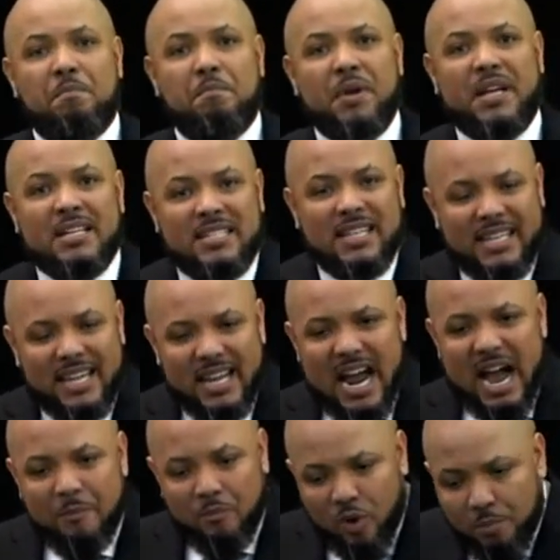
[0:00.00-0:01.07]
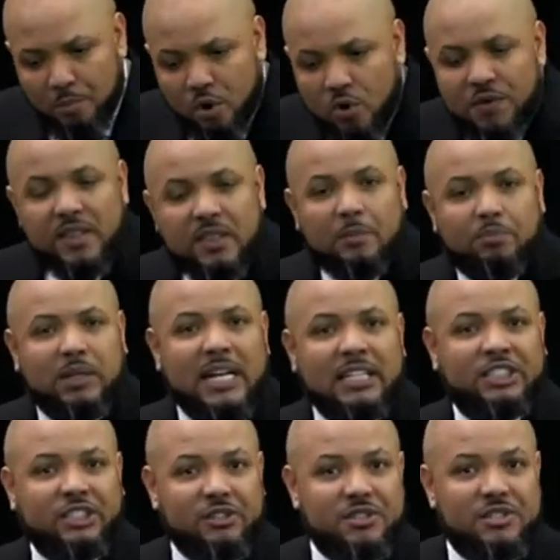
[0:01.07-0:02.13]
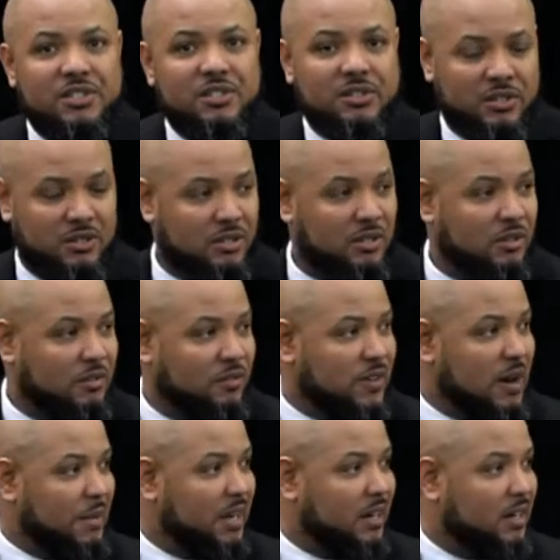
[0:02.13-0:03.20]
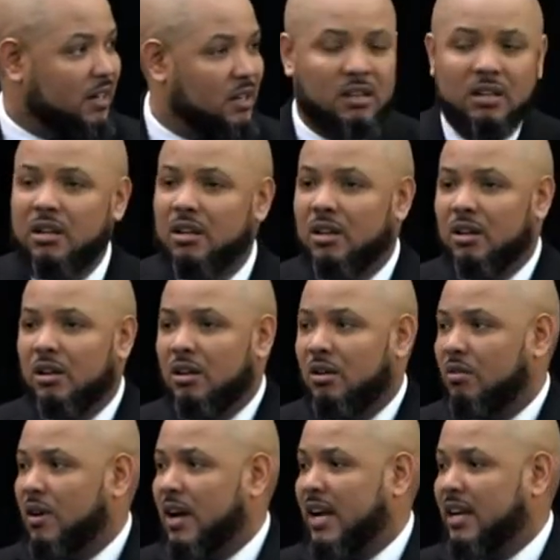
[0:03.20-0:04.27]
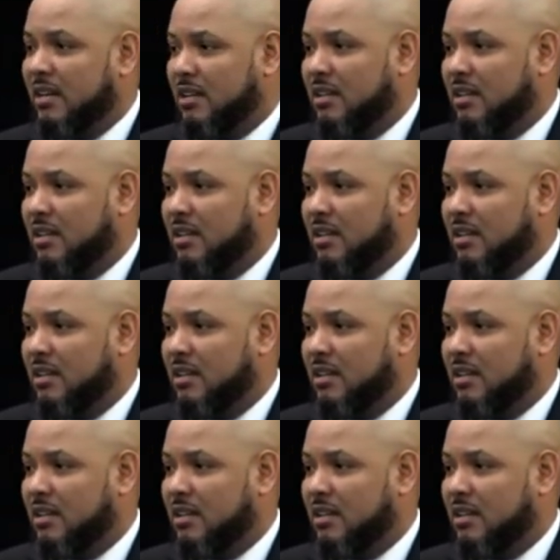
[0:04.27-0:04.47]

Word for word: Because again, I'm removing the pleasures from it, right?